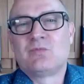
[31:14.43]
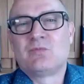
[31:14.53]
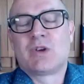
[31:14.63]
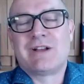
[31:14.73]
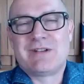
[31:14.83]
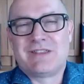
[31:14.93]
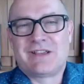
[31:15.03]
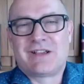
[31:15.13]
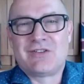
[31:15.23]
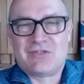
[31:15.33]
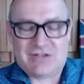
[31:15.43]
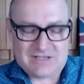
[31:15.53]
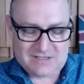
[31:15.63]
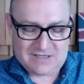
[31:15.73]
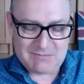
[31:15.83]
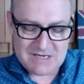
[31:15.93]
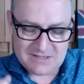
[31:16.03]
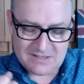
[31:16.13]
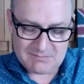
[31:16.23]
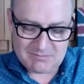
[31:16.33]
going around the country as a
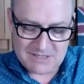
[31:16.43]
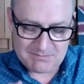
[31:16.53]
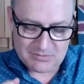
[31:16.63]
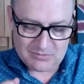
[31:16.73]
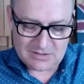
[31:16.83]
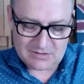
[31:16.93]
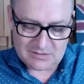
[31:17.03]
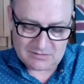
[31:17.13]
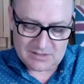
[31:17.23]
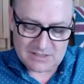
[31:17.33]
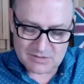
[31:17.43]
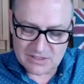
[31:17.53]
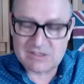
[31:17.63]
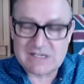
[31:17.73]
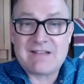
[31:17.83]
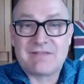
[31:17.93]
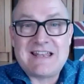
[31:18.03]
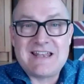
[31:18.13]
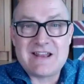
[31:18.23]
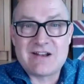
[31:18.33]
comedian, people, he would go to Cafe
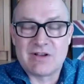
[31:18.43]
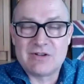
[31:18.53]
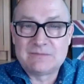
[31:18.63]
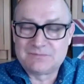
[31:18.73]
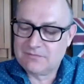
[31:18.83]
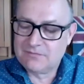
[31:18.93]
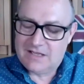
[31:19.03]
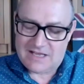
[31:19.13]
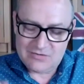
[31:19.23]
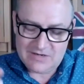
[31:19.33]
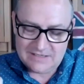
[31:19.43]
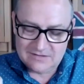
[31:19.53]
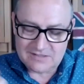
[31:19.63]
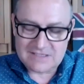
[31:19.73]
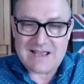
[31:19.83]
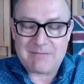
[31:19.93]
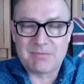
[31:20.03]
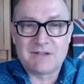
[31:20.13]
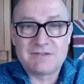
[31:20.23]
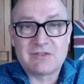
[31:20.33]
Nero and you get a little stamp. And
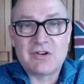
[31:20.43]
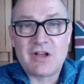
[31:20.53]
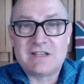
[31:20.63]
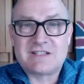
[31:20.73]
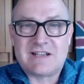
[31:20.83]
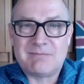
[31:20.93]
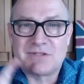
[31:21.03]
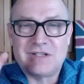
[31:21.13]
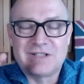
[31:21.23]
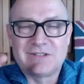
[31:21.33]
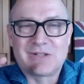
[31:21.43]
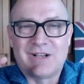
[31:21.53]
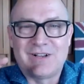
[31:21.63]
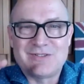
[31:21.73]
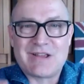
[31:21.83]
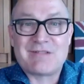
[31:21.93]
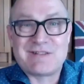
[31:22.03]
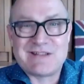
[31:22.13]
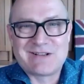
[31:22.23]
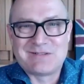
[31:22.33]
after you've got 9 stamps in your little card, you get a
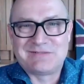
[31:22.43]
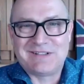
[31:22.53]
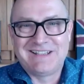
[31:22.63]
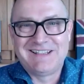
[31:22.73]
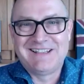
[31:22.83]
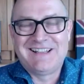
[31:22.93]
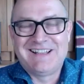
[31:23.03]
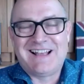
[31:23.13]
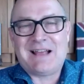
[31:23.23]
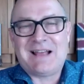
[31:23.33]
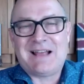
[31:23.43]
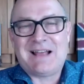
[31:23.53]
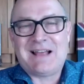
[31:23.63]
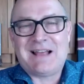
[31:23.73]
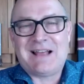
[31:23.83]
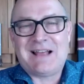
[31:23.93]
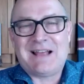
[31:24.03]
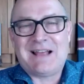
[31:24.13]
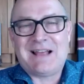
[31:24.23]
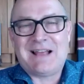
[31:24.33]
free coffee. And
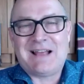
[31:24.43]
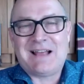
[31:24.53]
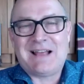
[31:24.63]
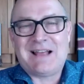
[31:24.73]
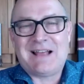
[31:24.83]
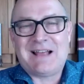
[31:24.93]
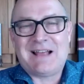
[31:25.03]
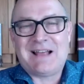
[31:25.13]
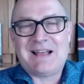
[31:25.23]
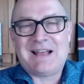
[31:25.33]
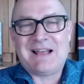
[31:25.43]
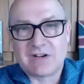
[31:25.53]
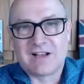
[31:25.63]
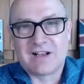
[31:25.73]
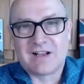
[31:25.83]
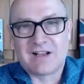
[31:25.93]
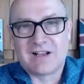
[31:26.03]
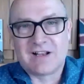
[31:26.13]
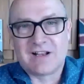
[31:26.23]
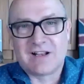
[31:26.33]
because 2 of the stamps were a different color,
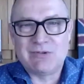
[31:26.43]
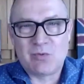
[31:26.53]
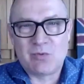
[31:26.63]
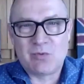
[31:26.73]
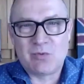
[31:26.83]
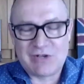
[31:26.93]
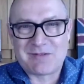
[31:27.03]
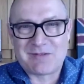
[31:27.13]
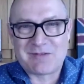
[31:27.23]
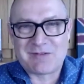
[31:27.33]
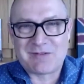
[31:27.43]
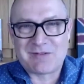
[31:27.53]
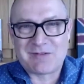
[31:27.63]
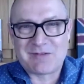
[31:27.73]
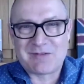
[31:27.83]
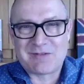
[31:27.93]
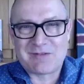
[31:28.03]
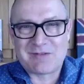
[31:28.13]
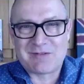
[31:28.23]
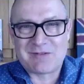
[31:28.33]
they were red instead of blue, they wouldn't give him a
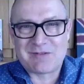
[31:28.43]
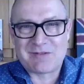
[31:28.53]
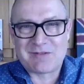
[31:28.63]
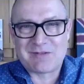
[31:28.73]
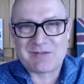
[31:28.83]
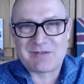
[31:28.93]
free coffee.